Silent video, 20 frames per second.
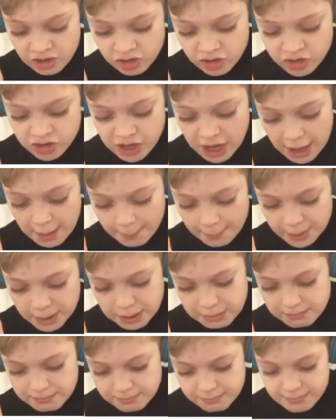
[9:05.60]
Shit
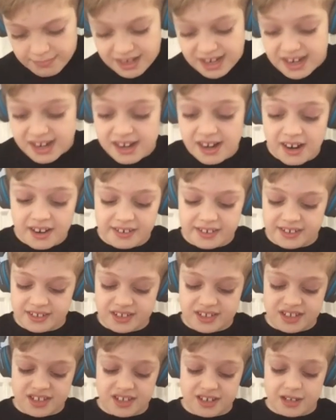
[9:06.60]

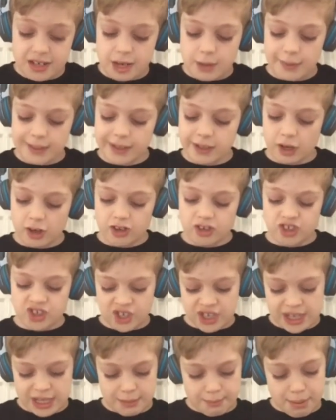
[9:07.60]
nice. We got a
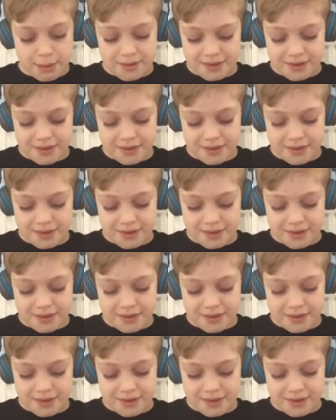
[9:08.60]
sheep.